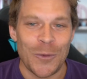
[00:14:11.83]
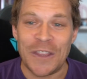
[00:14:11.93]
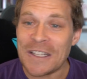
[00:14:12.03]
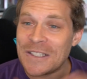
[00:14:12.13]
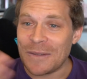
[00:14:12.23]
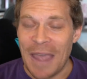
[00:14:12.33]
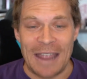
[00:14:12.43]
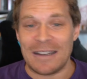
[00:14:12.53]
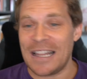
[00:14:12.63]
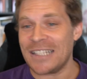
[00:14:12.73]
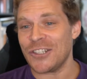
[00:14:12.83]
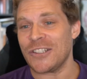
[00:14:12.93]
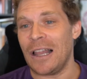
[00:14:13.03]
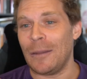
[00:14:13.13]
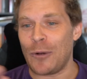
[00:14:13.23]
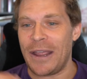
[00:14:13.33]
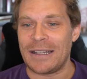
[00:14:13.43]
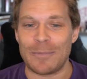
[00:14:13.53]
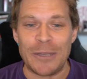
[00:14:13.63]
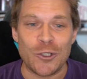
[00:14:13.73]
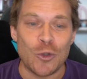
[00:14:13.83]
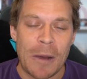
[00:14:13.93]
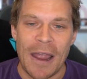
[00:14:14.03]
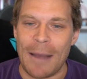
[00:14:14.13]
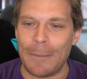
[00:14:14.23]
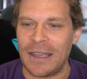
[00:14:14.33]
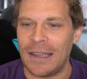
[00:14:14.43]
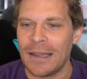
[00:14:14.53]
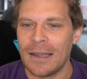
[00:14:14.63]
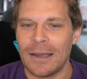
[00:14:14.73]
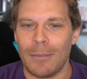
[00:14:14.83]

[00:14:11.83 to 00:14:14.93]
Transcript: This, hey, let's just celebrate. Be super happy.